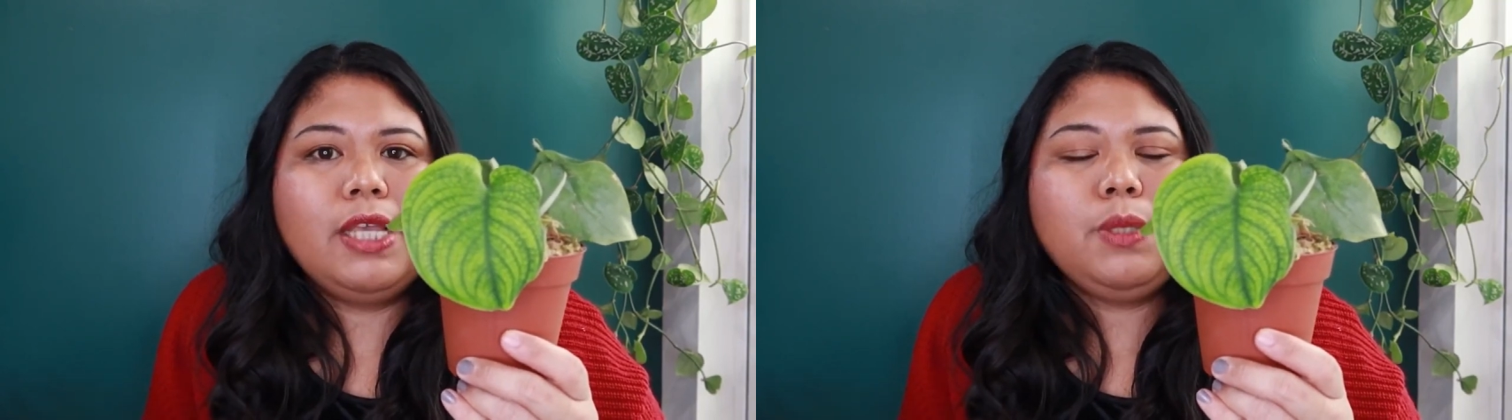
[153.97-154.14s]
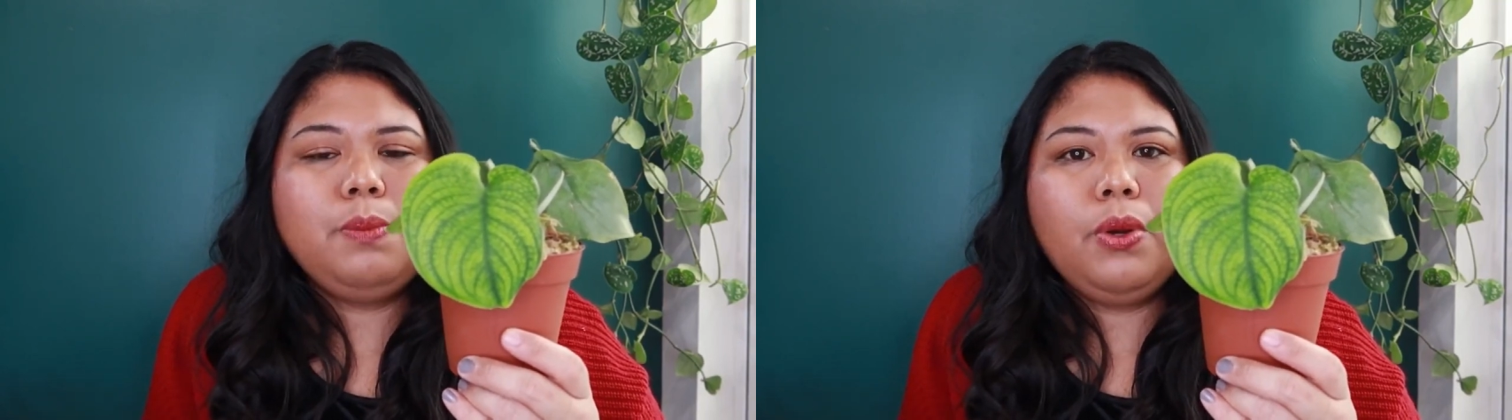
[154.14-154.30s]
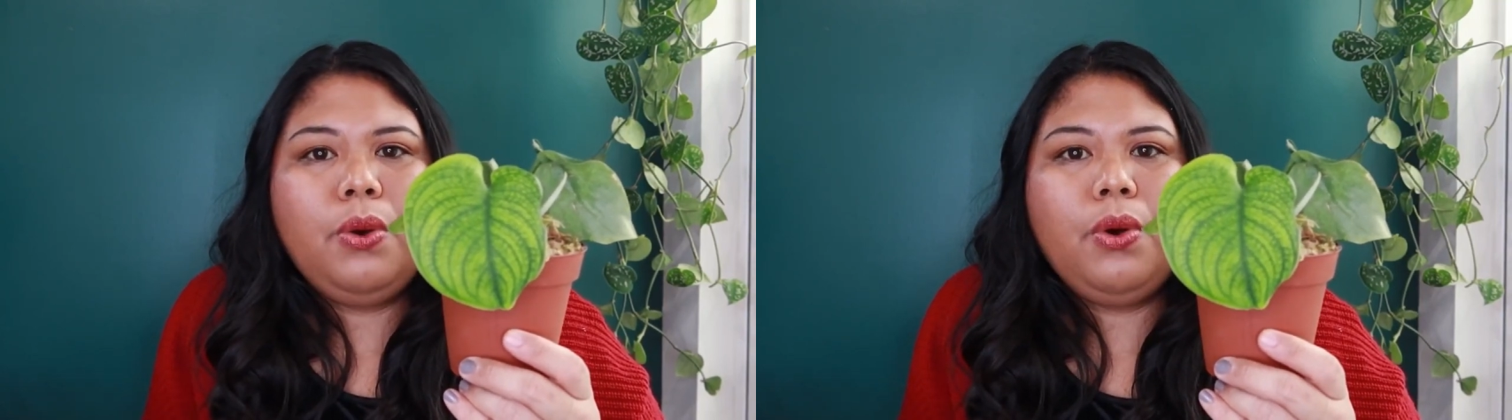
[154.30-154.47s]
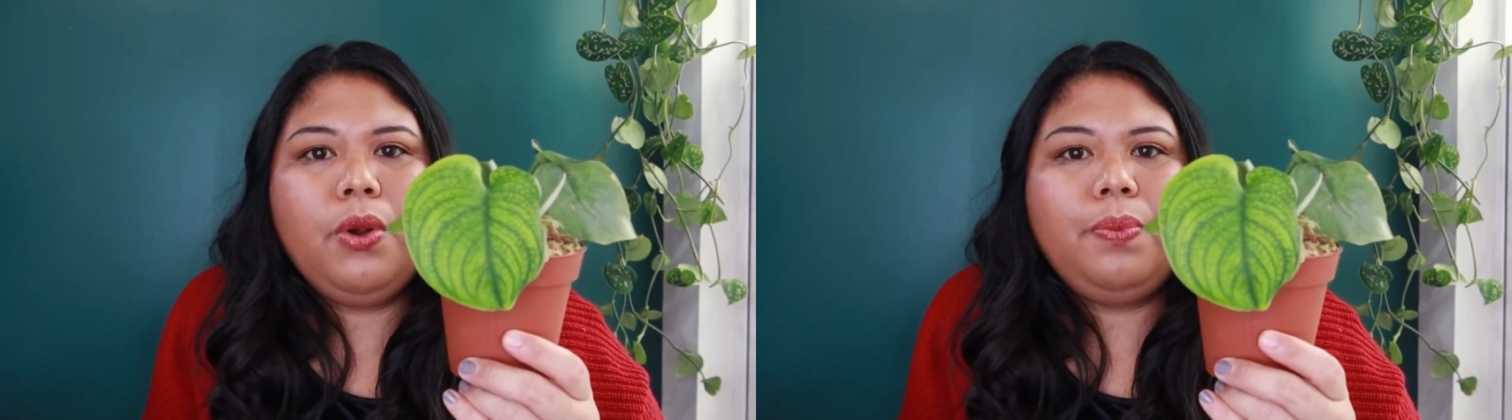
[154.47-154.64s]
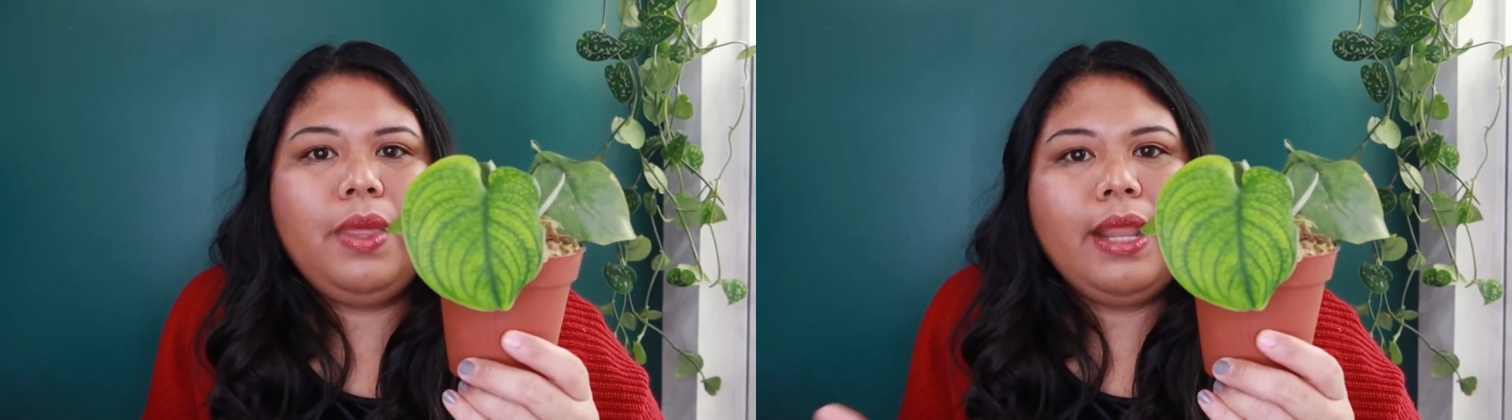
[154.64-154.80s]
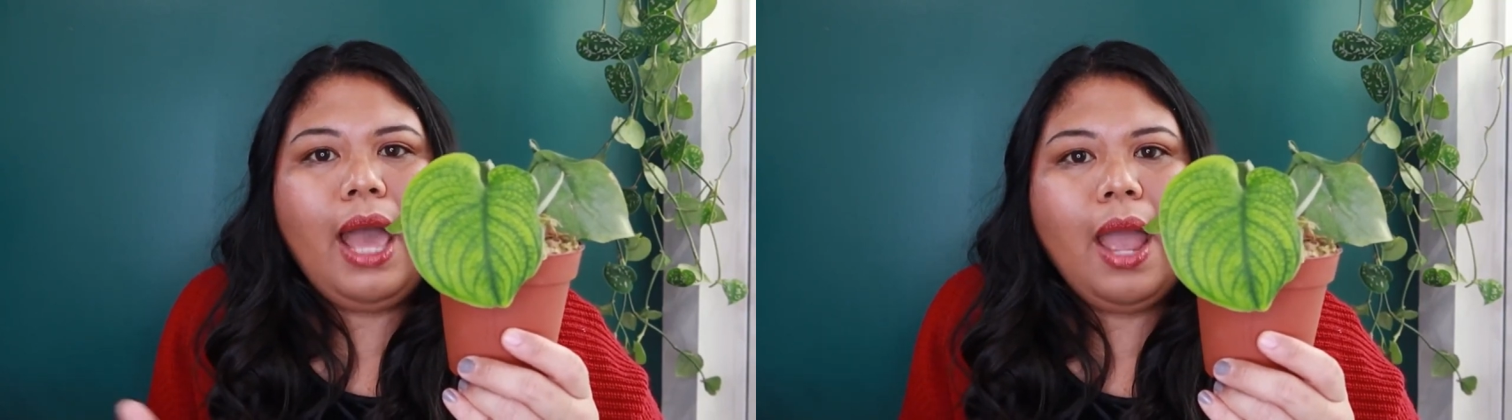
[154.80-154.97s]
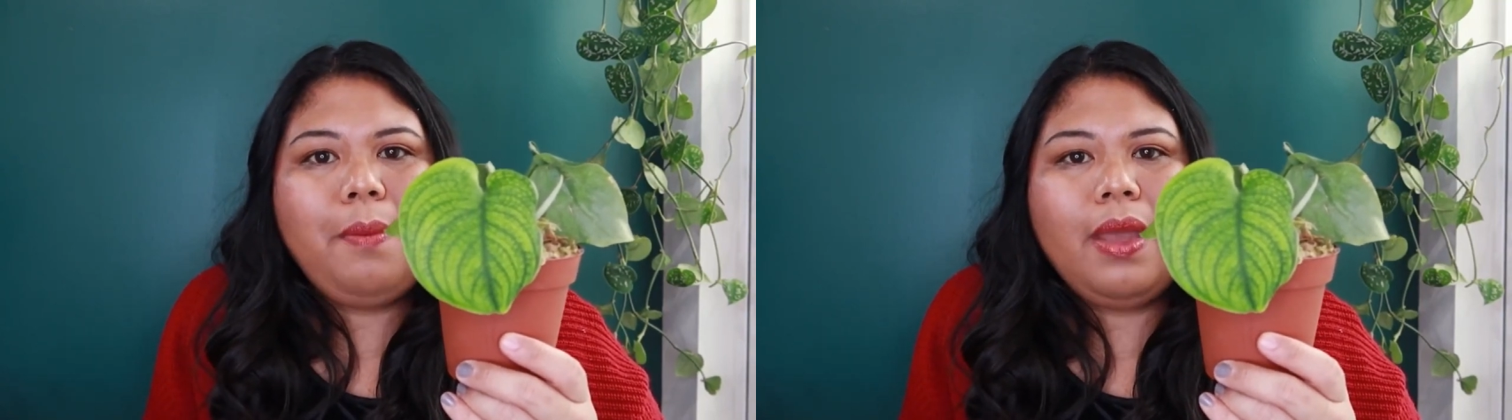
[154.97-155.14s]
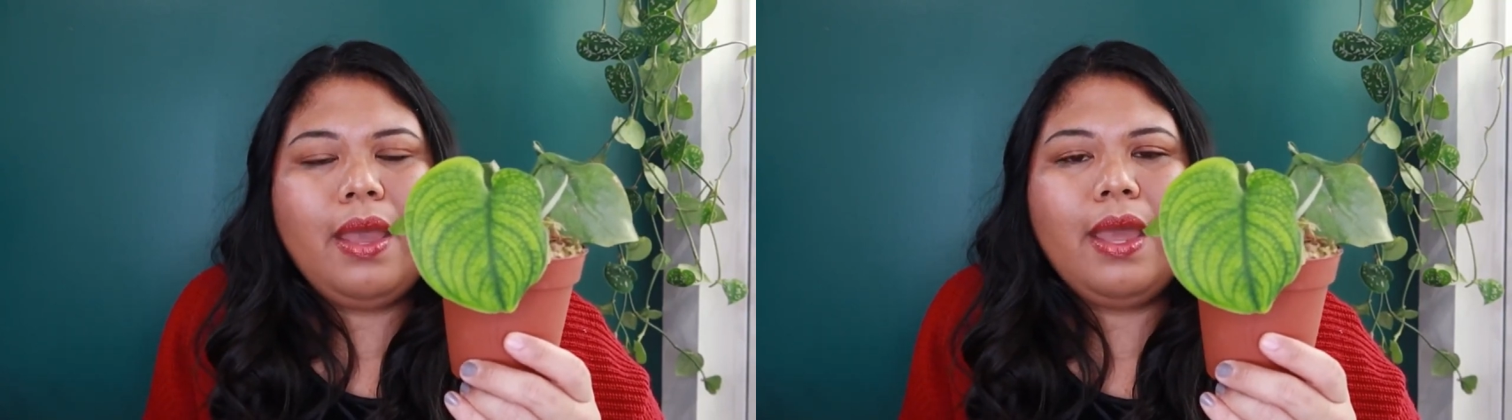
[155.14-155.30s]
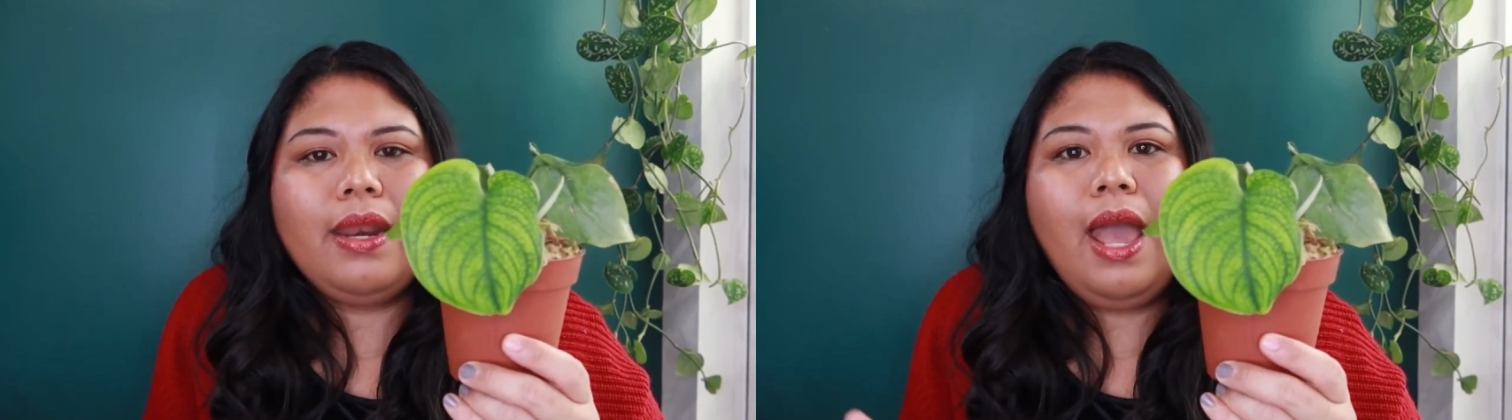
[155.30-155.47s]
Facebook group that I'm
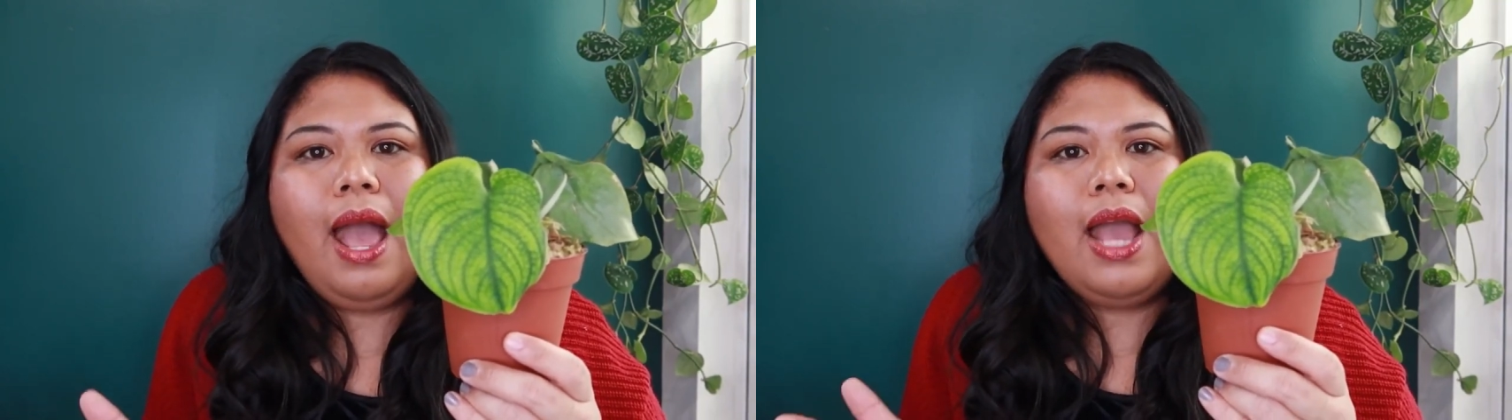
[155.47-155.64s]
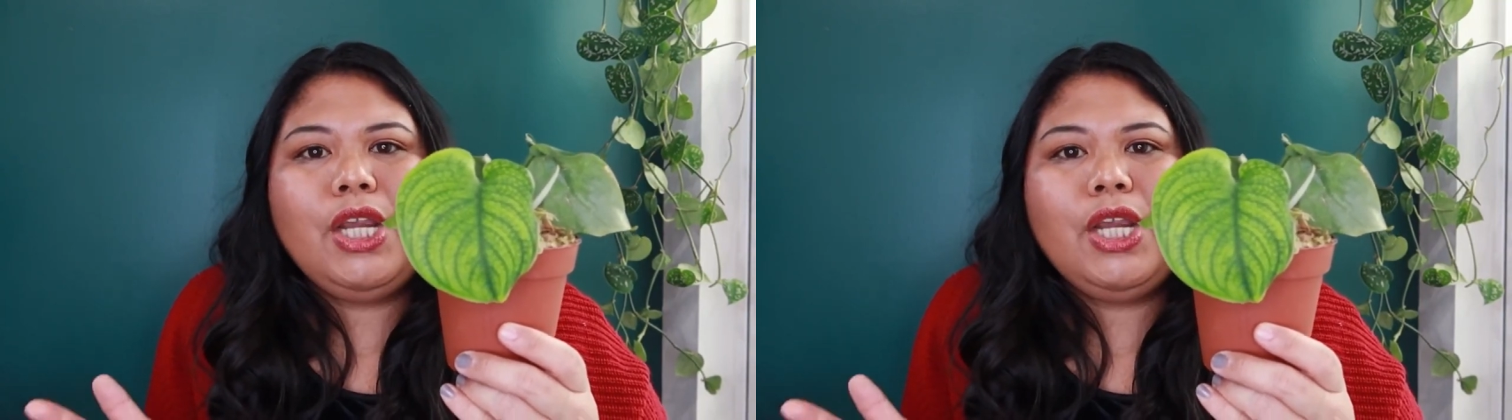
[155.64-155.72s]
in.